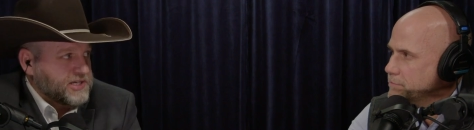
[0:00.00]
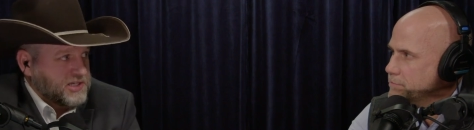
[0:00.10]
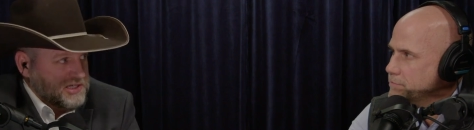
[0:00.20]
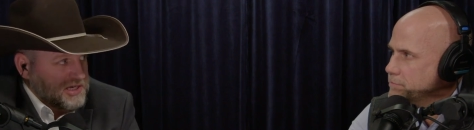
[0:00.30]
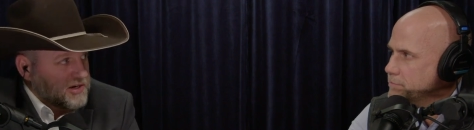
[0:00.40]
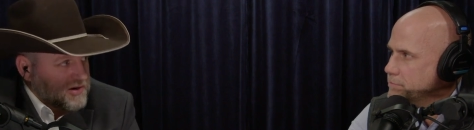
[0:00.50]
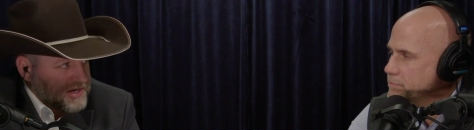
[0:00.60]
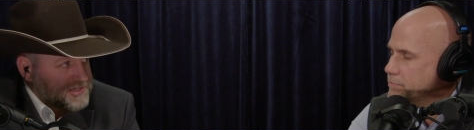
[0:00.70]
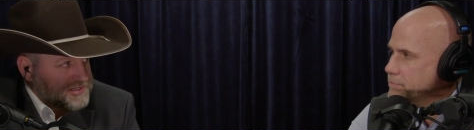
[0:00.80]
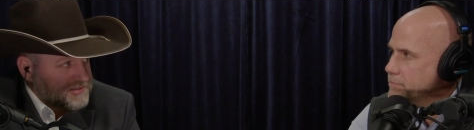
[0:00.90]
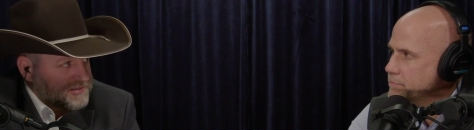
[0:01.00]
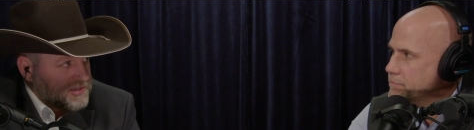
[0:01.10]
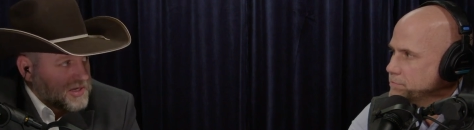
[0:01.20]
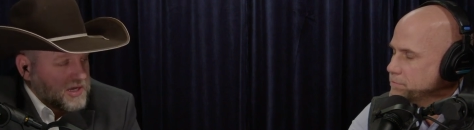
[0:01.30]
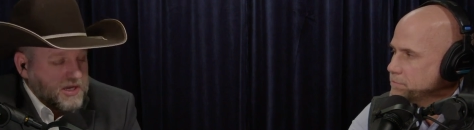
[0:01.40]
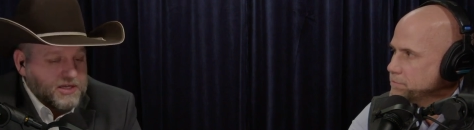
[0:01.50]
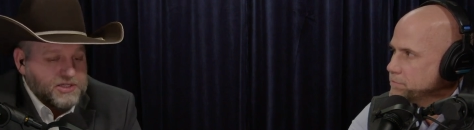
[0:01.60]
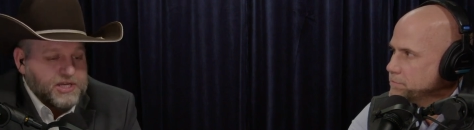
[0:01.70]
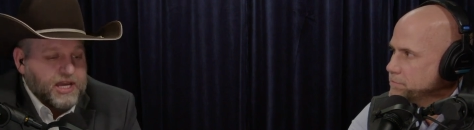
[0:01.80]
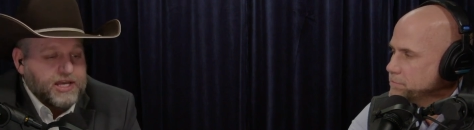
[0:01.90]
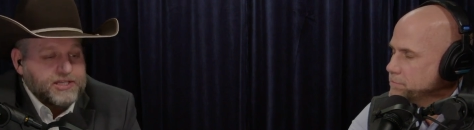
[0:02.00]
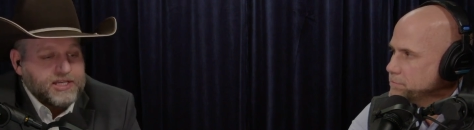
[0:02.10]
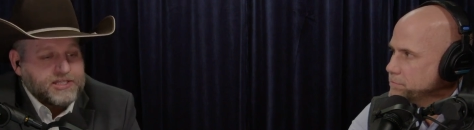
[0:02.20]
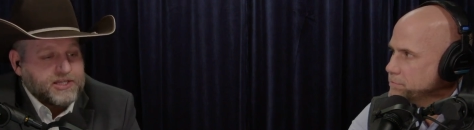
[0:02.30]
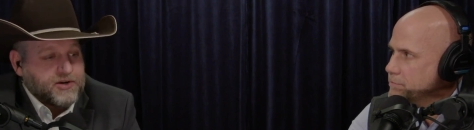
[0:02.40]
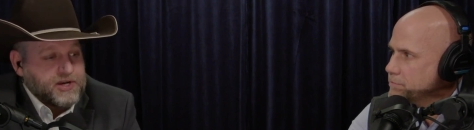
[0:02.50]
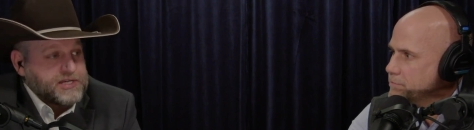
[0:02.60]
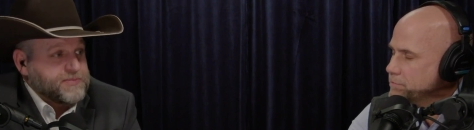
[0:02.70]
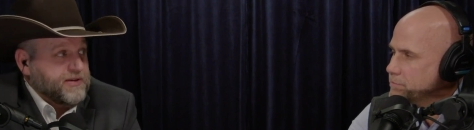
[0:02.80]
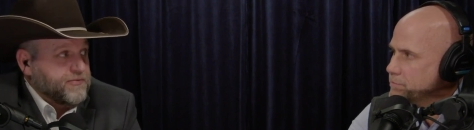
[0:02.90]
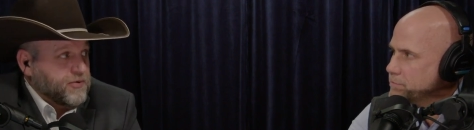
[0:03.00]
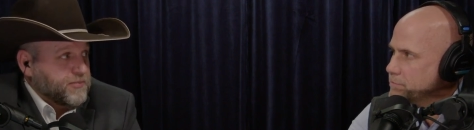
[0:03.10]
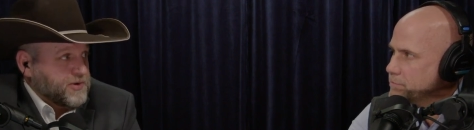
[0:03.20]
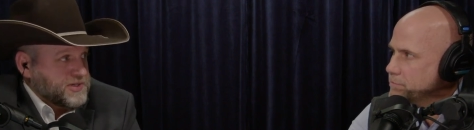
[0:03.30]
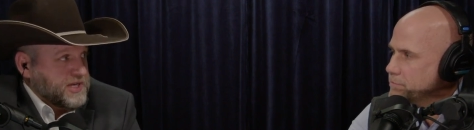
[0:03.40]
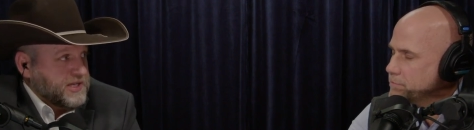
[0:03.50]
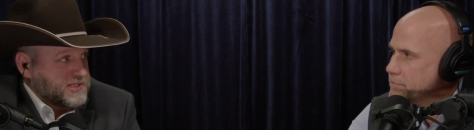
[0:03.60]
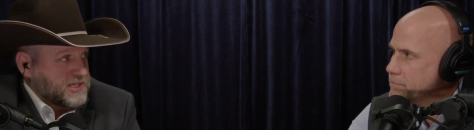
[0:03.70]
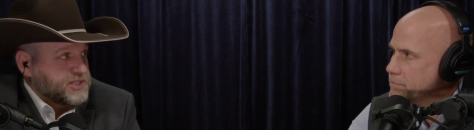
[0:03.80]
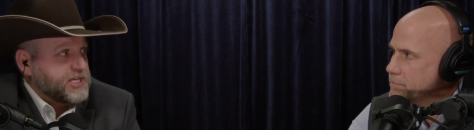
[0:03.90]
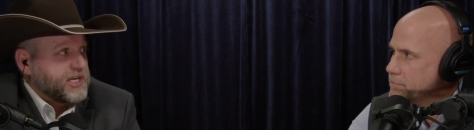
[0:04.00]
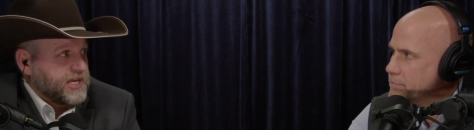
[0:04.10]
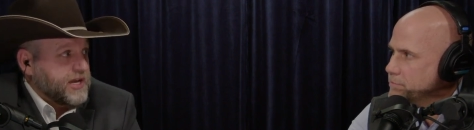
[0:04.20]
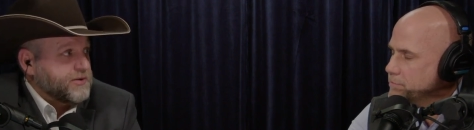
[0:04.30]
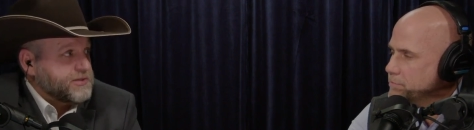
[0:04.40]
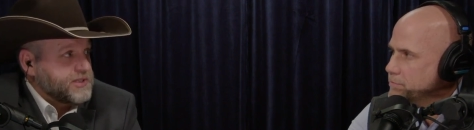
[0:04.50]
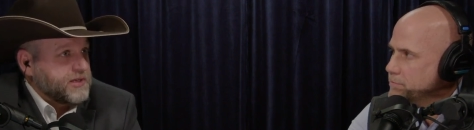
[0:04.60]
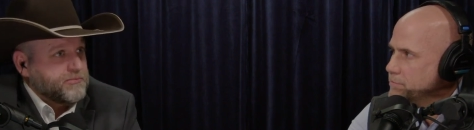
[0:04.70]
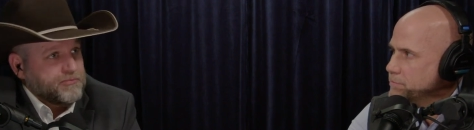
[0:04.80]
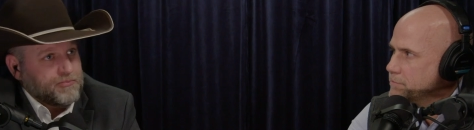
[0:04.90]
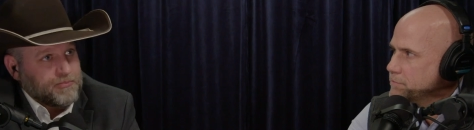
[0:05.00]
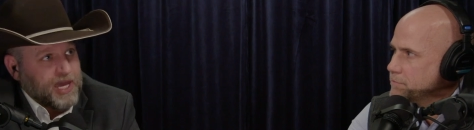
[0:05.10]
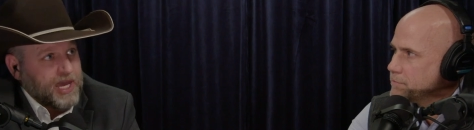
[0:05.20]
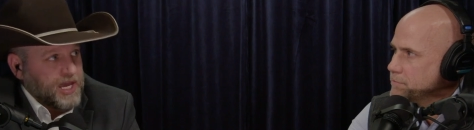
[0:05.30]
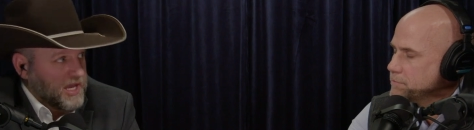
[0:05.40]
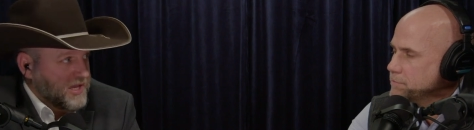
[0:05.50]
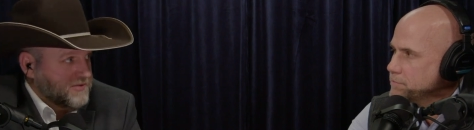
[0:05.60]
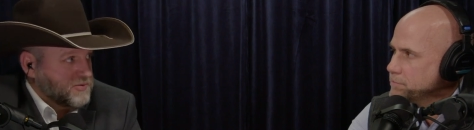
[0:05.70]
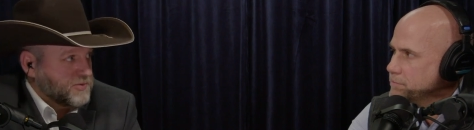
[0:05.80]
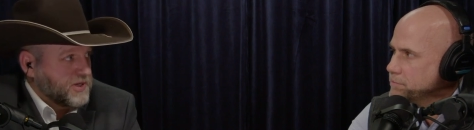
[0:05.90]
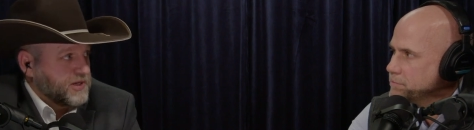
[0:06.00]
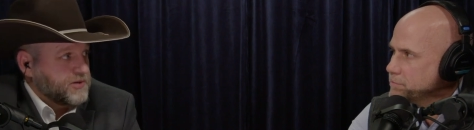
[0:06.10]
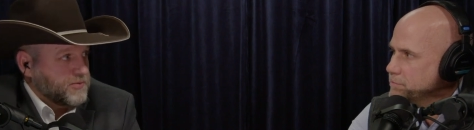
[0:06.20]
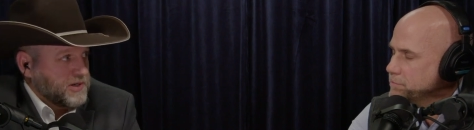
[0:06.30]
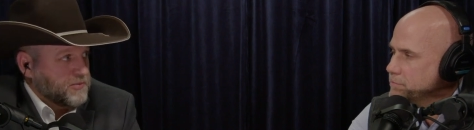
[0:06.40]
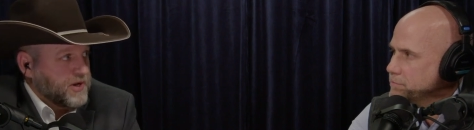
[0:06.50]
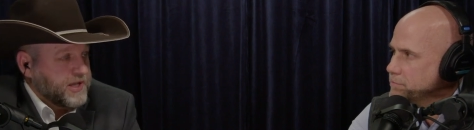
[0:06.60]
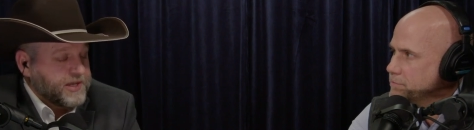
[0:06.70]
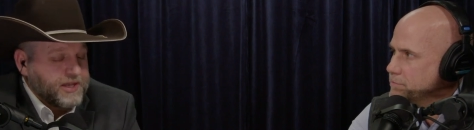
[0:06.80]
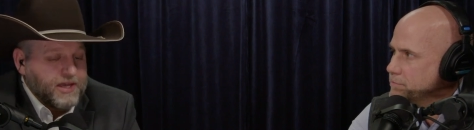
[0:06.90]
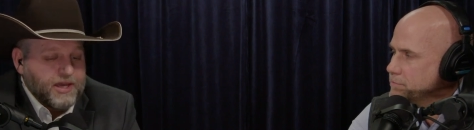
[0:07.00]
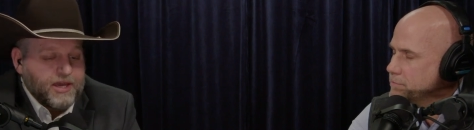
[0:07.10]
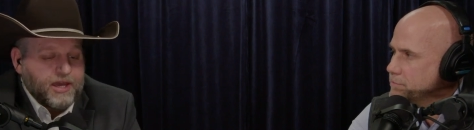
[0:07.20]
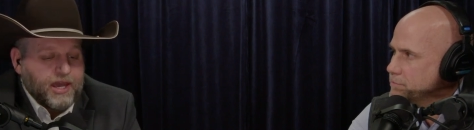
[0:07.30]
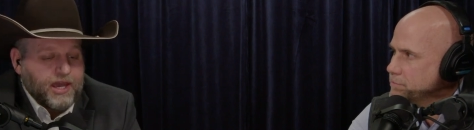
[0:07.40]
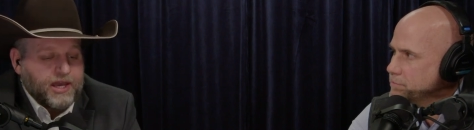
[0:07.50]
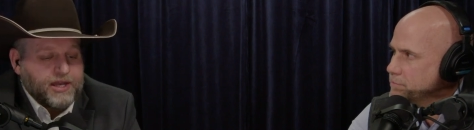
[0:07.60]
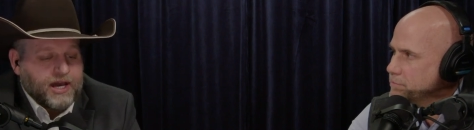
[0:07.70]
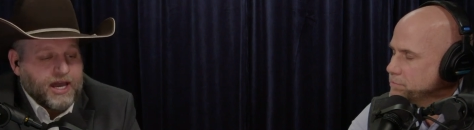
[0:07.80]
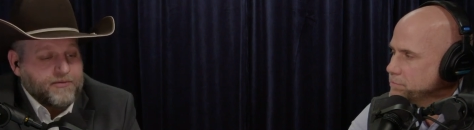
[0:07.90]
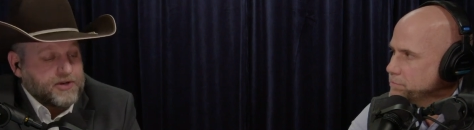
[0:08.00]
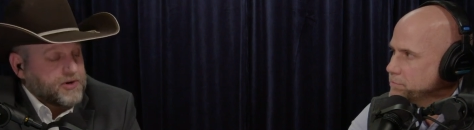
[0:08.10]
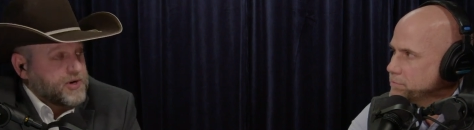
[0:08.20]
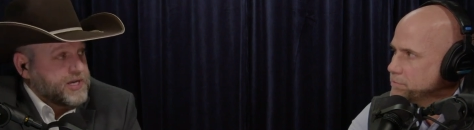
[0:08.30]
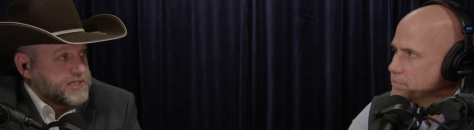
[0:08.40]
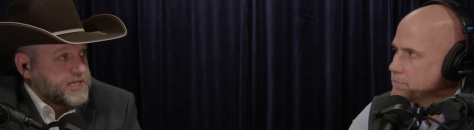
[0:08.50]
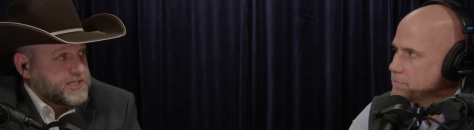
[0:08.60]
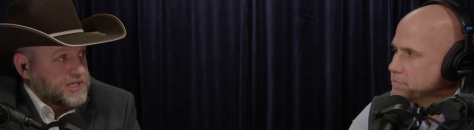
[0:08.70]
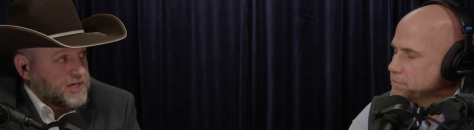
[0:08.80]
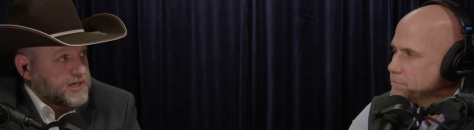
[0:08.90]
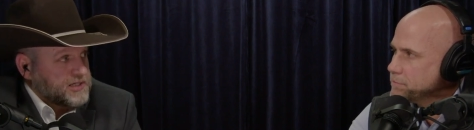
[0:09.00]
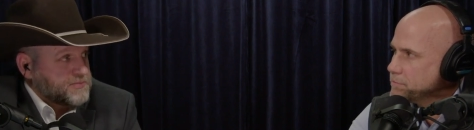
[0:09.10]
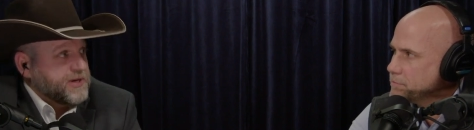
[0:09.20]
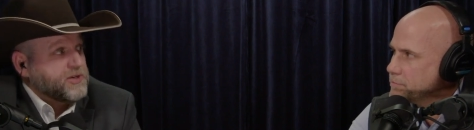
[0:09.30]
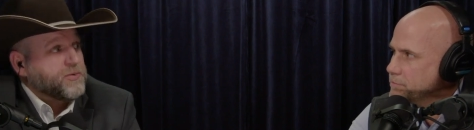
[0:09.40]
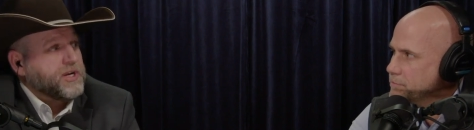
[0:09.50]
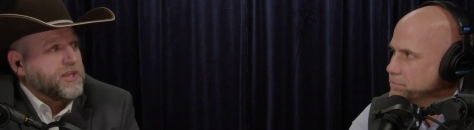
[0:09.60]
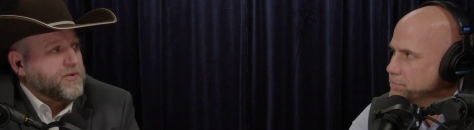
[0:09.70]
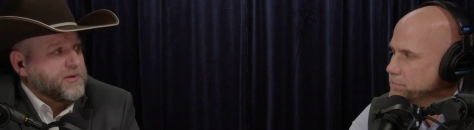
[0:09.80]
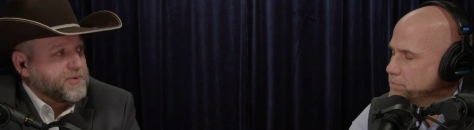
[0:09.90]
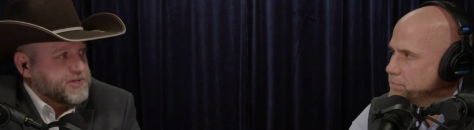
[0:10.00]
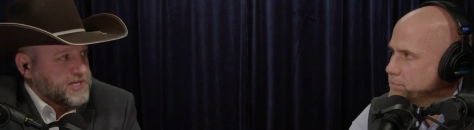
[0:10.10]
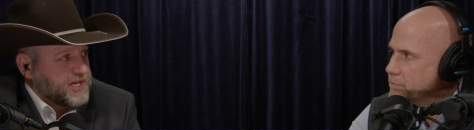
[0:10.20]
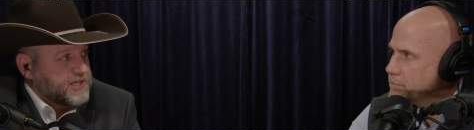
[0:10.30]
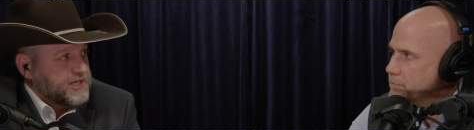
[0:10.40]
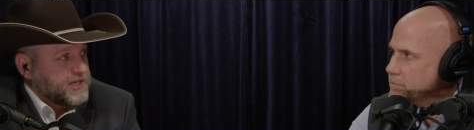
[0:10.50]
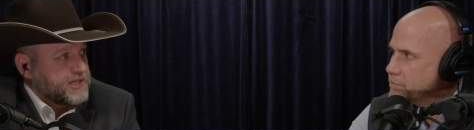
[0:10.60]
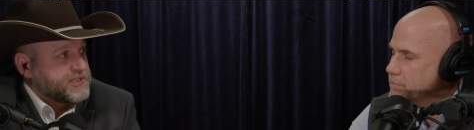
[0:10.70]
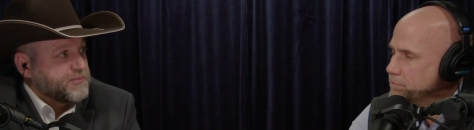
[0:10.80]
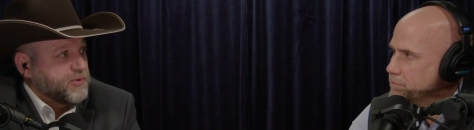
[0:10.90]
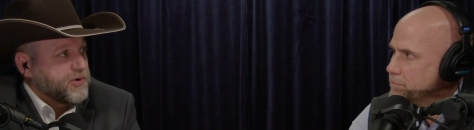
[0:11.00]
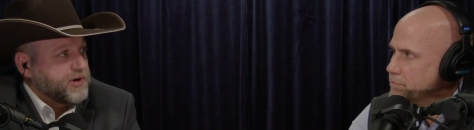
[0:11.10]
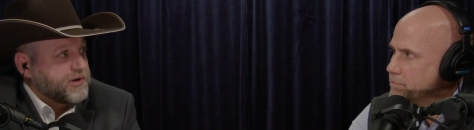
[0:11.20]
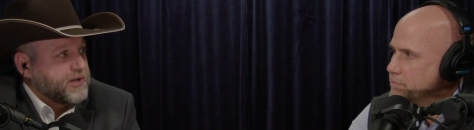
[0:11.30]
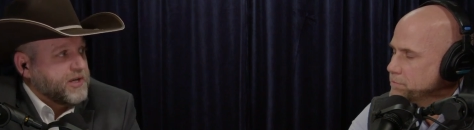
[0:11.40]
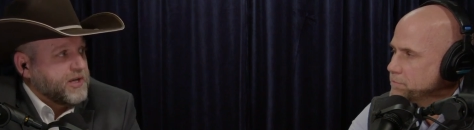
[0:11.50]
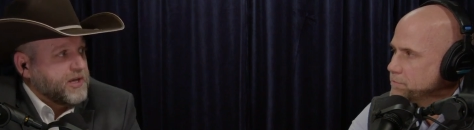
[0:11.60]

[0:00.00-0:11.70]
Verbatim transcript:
Speaker 1: has actually decreased. Janice has increased by four percent since she announced in May twenty twenty-one. And I've increased since August by twenty-three percent in support.